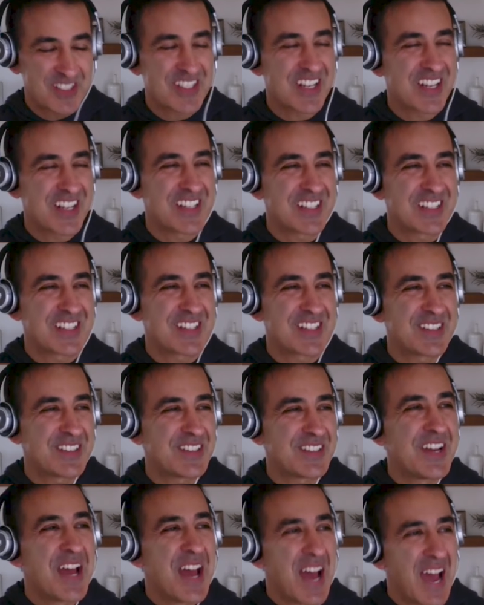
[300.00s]
And so
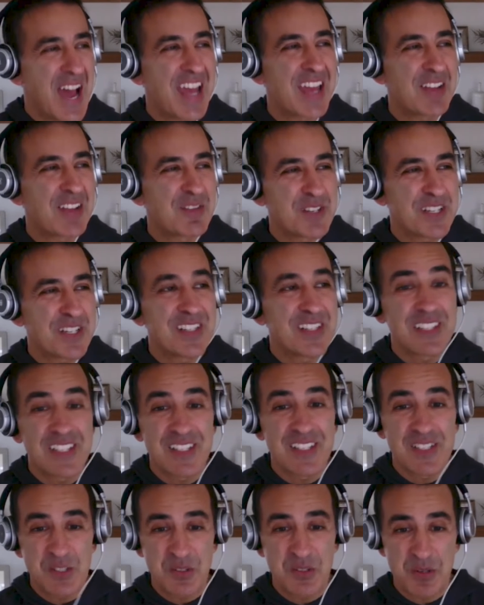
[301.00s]
I had written a
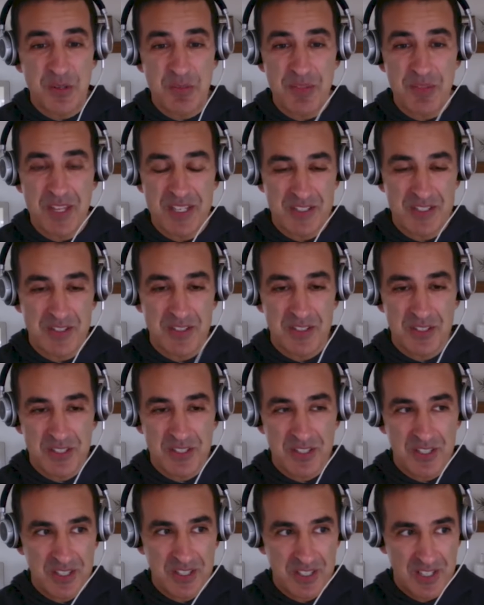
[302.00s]
little script that
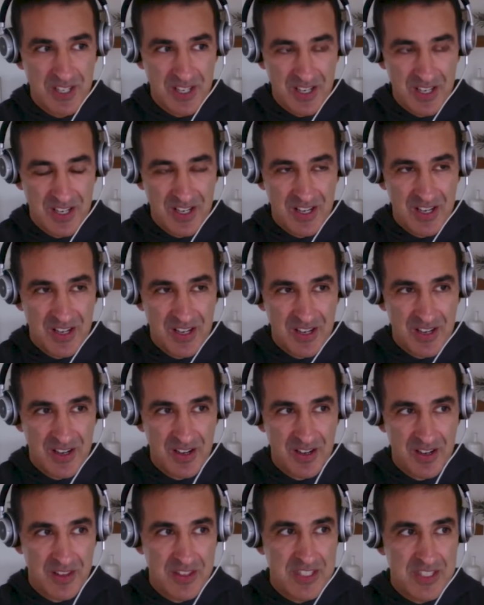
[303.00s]
took
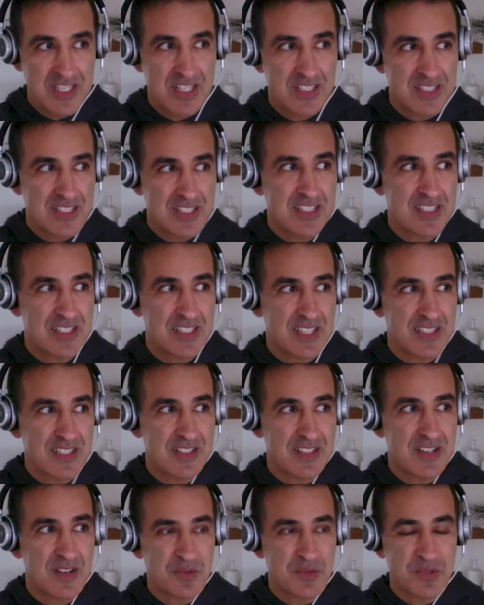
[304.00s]
all the sentences that
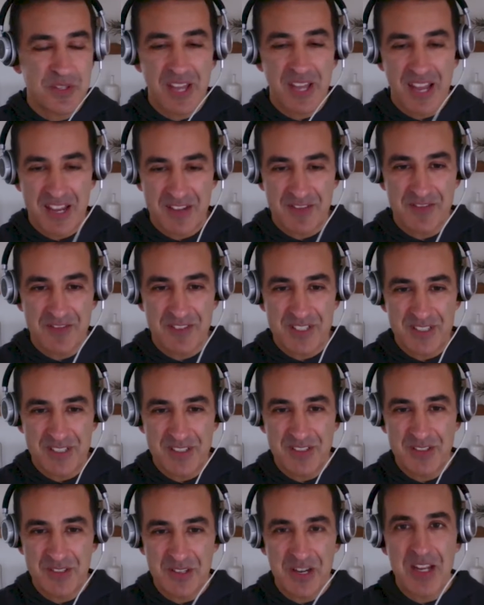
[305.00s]
start with I feel
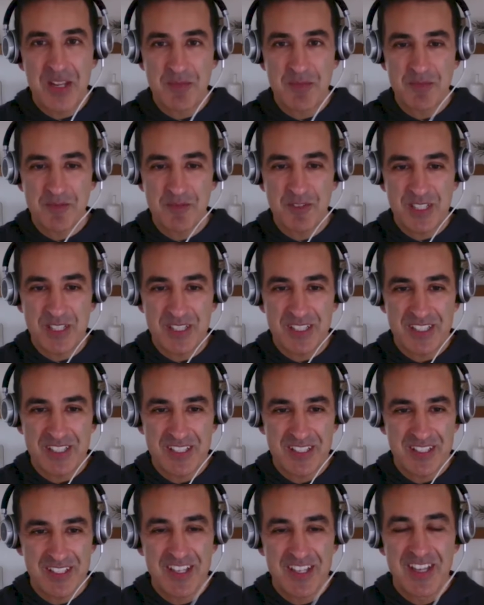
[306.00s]
or I am
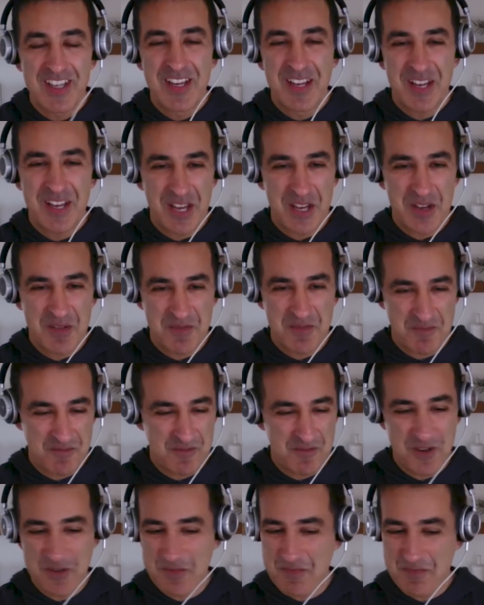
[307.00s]
feeling
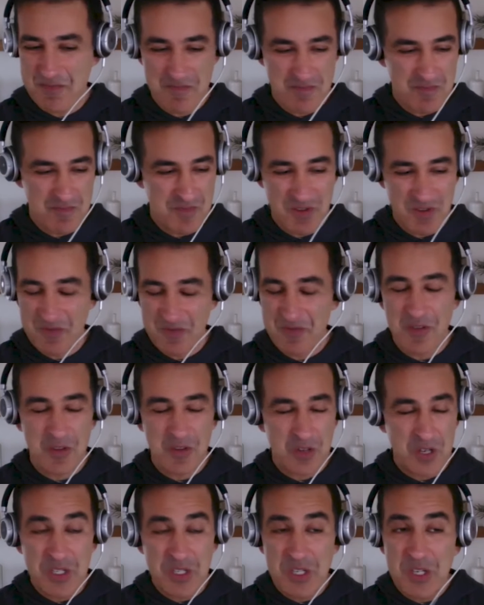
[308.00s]
from
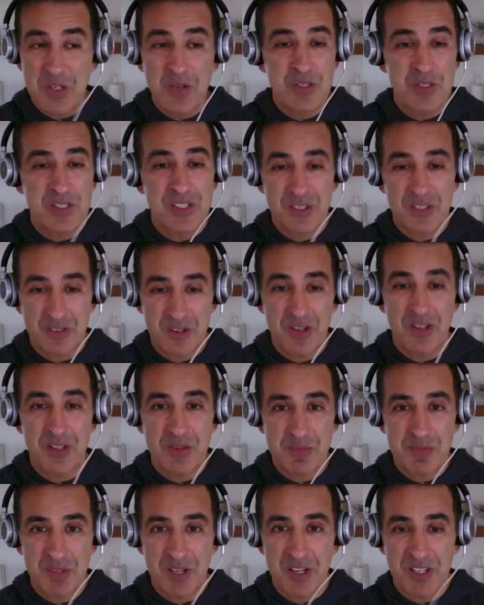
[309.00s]
continuously crawling
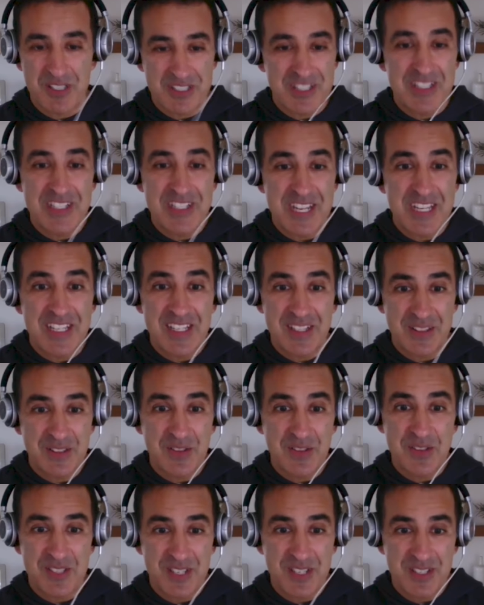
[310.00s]
blogs and taking
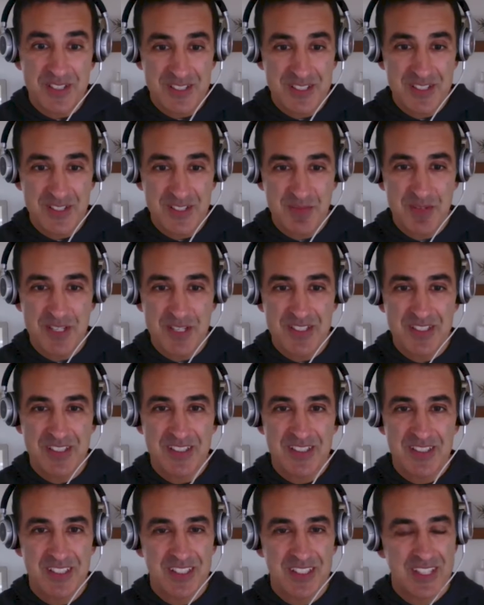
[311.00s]
those sentences,
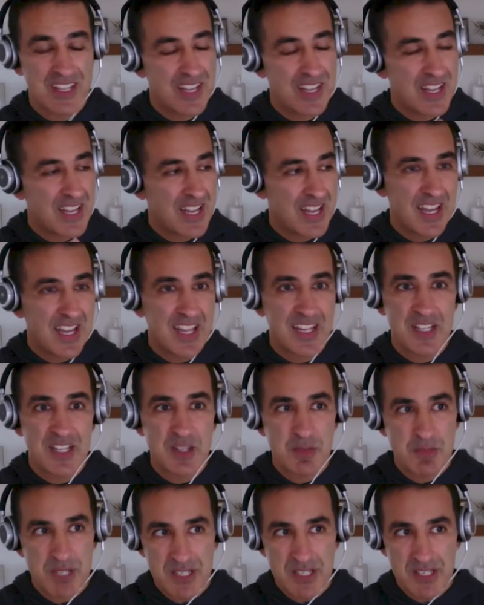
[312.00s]
basically. And at the
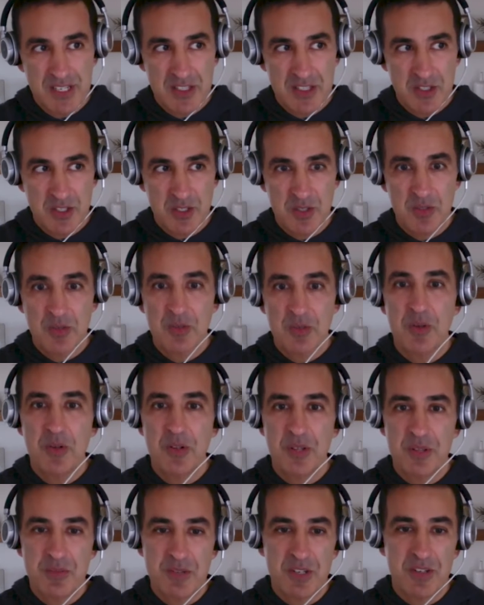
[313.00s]
beginning, I just scrolled
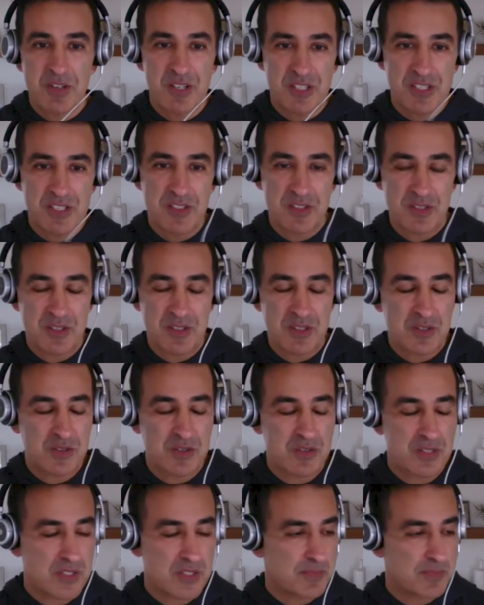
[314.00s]
them across the
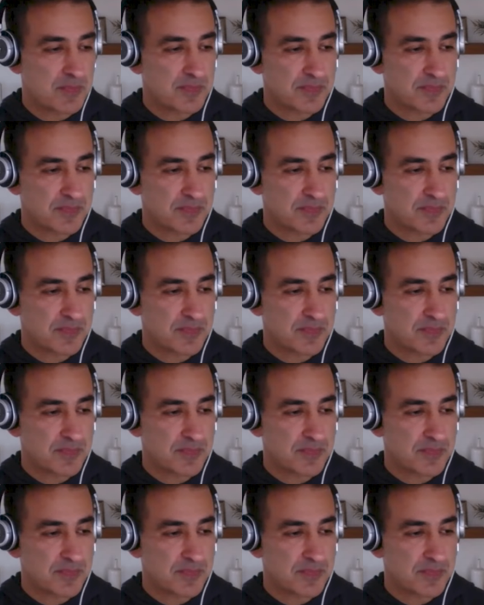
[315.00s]
screen.